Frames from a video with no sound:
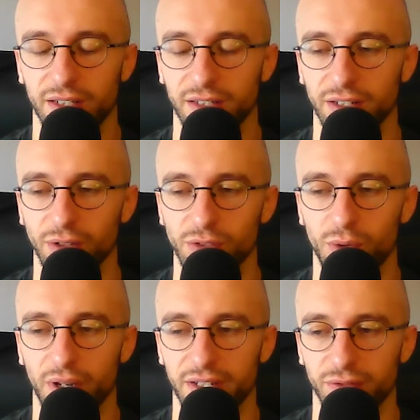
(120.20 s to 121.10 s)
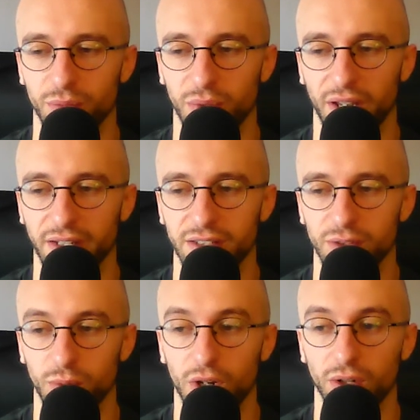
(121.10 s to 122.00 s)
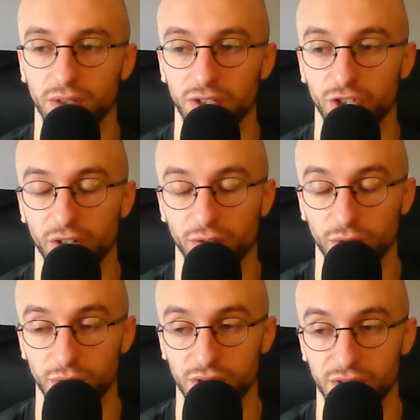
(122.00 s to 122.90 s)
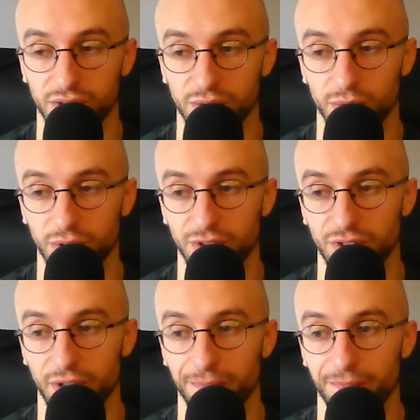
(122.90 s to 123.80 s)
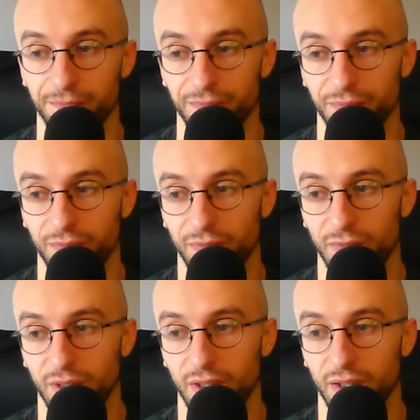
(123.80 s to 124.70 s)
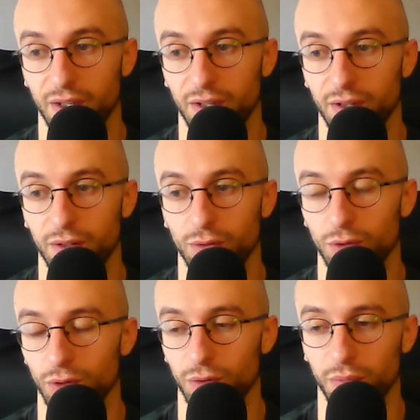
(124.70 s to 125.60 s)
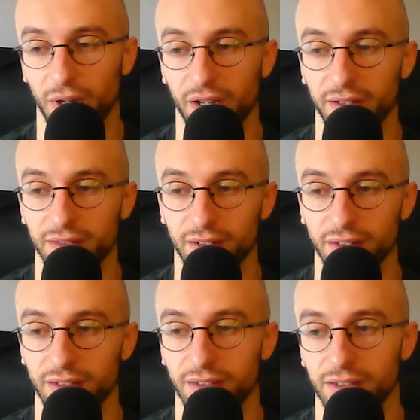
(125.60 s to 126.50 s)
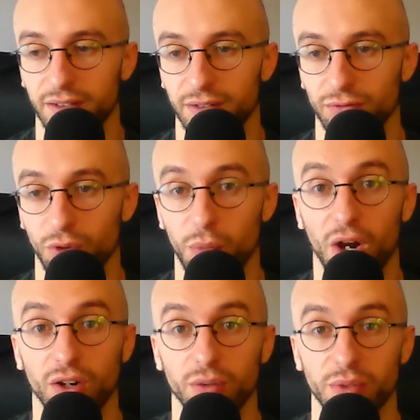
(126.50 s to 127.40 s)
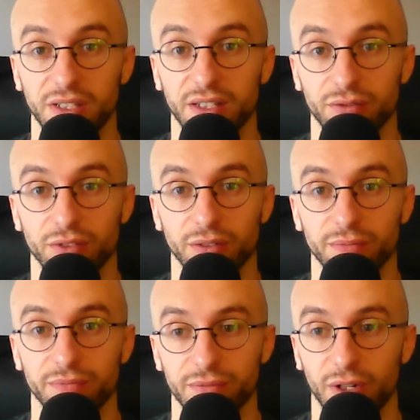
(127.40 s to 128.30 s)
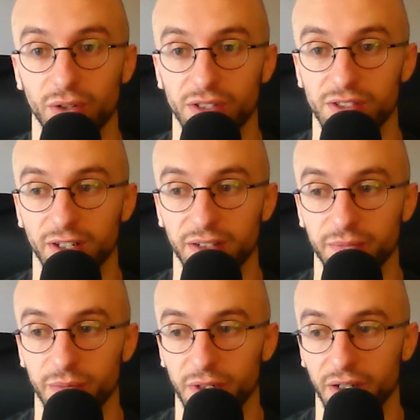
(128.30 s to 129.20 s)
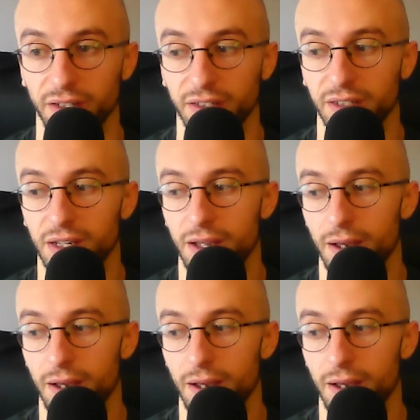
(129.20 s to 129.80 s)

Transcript: you know, it was quite a different place. The world in general was was um oh man, like remarkably different, honestly. Like